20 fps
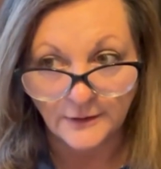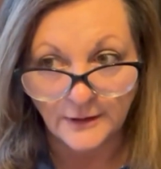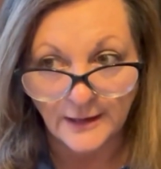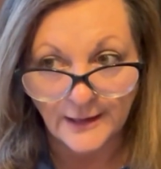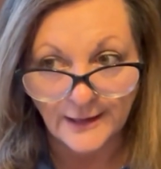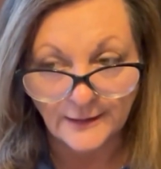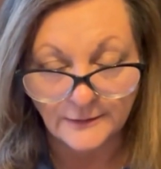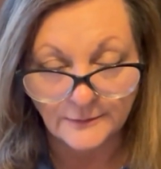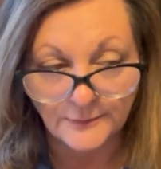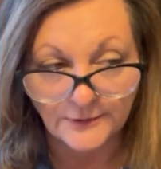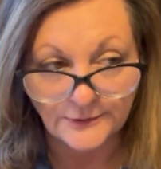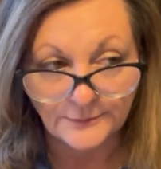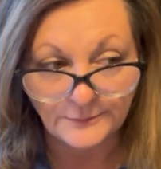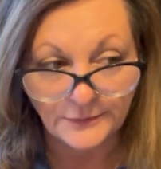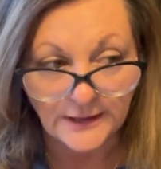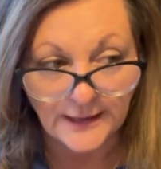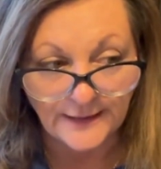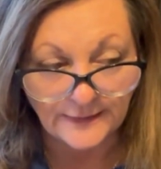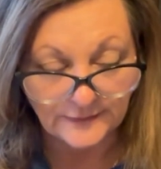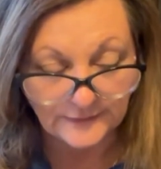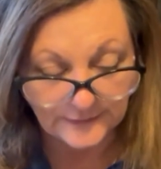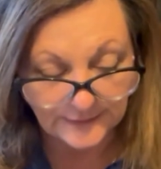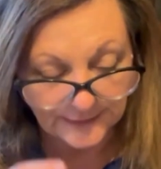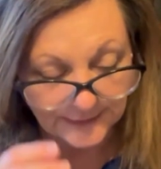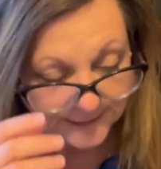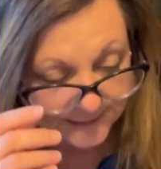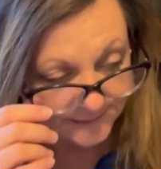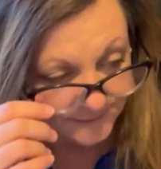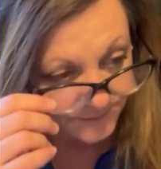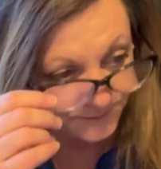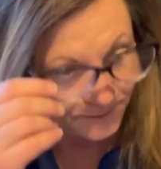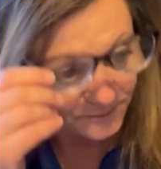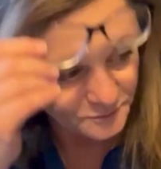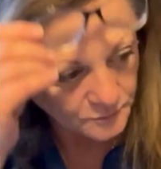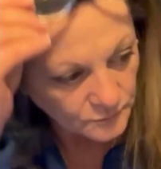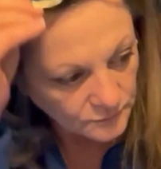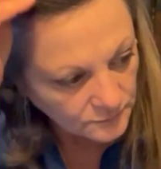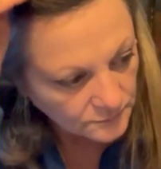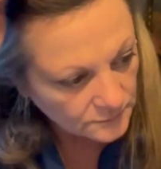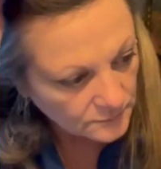I had them under plastic.
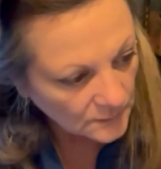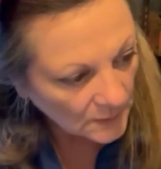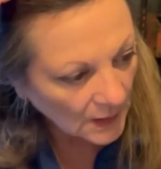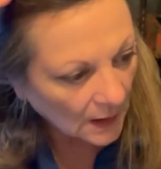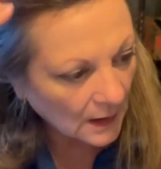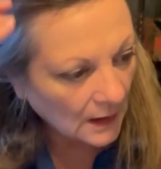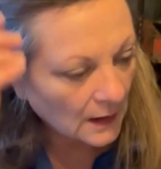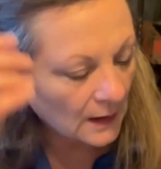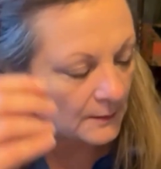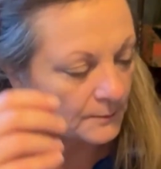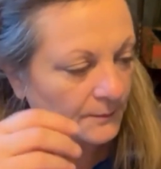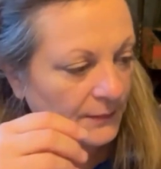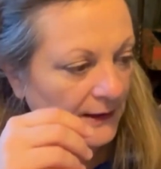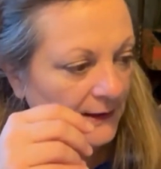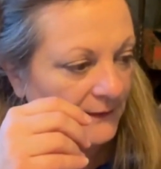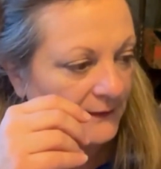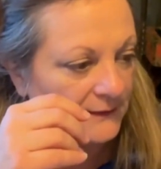By the